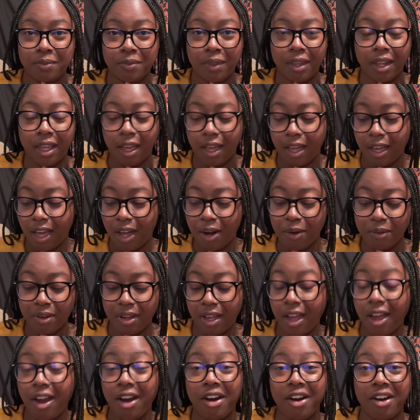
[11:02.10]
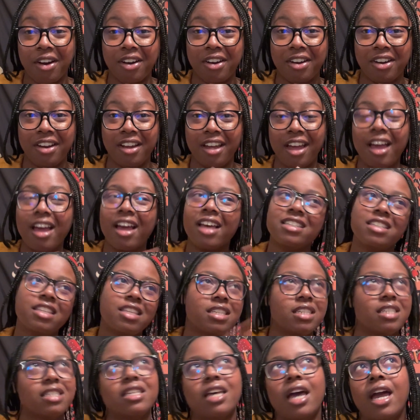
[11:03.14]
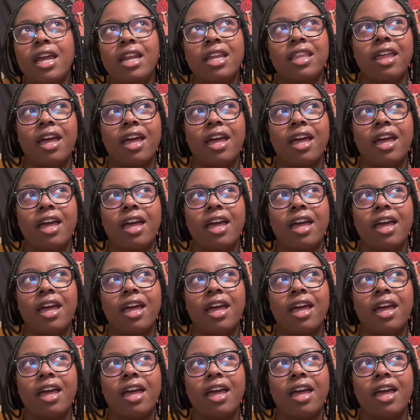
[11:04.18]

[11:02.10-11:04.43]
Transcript: Okay, I don't care. Because in this society,